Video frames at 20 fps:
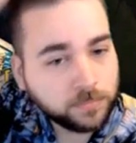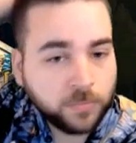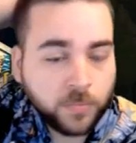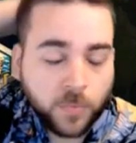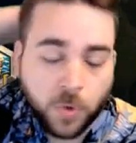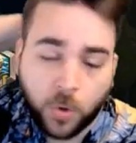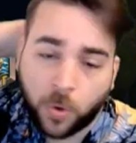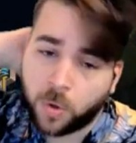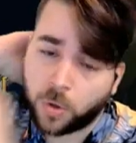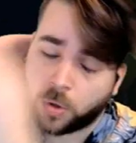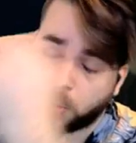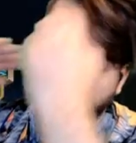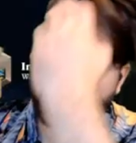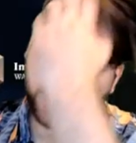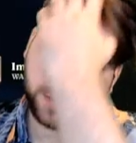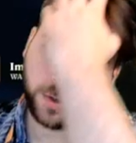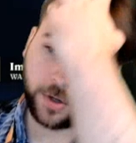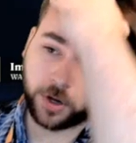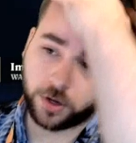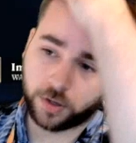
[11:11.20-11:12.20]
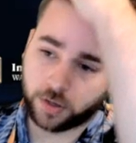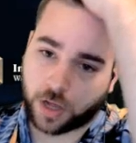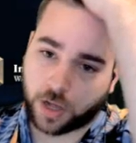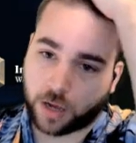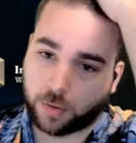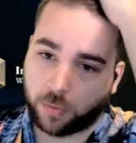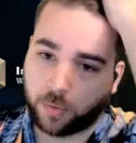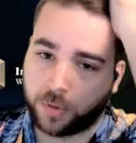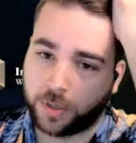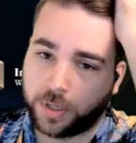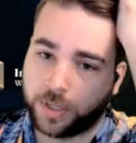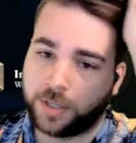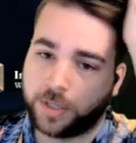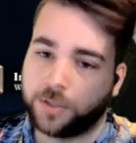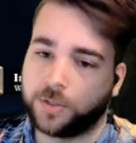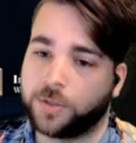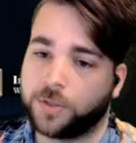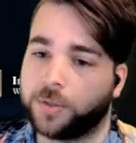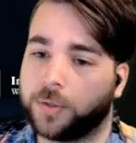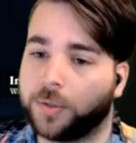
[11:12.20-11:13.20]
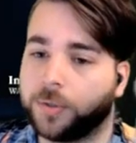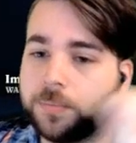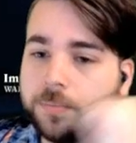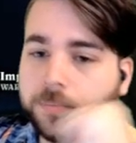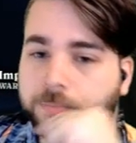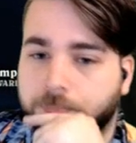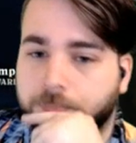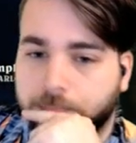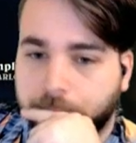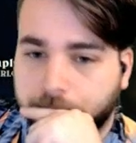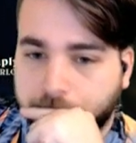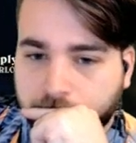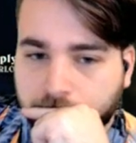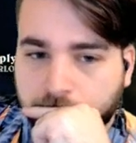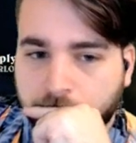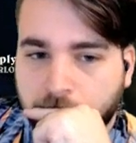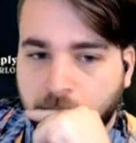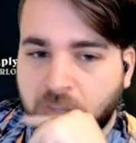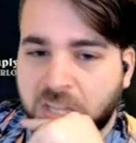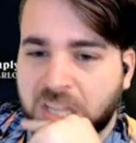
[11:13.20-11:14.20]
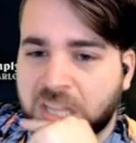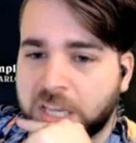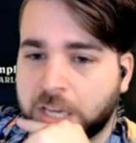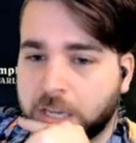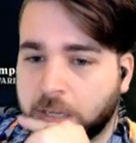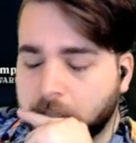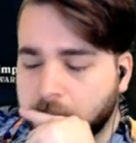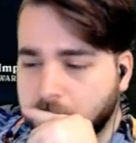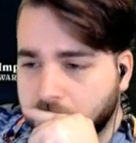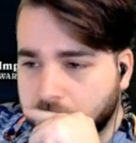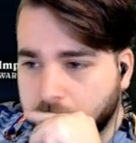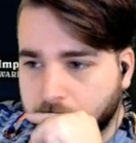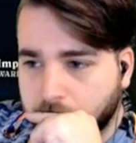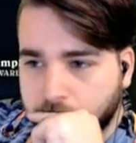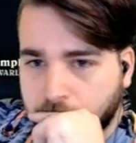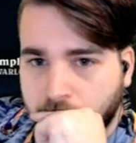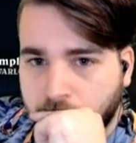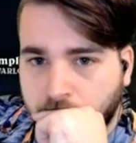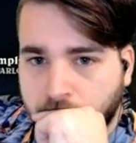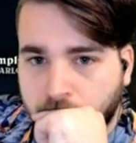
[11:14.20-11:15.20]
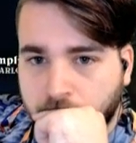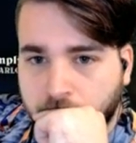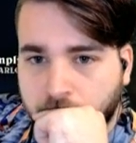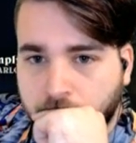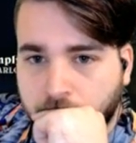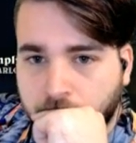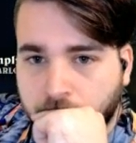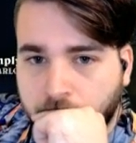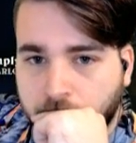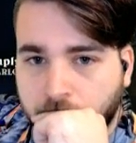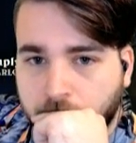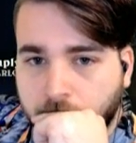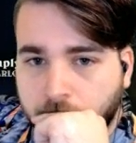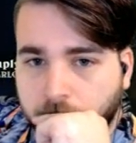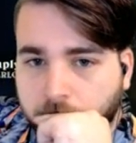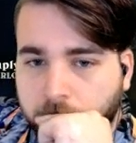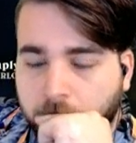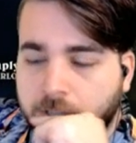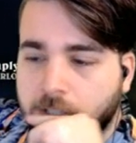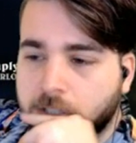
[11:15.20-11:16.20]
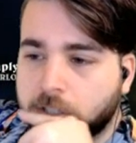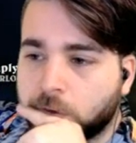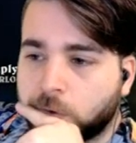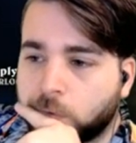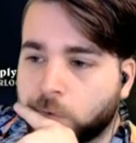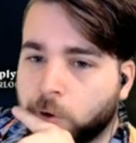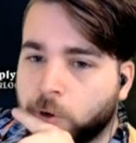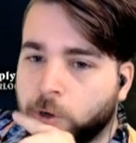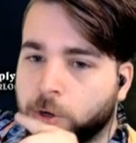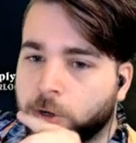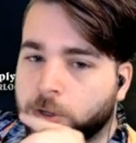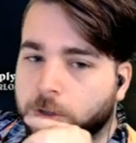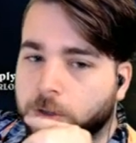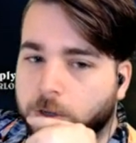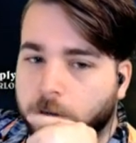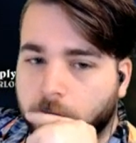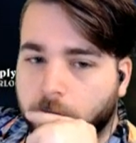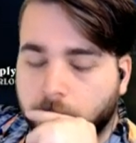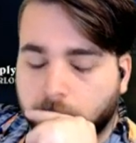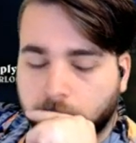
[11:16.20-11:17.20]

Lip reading: or we could go Light Warden into things. Against the Rogue, though.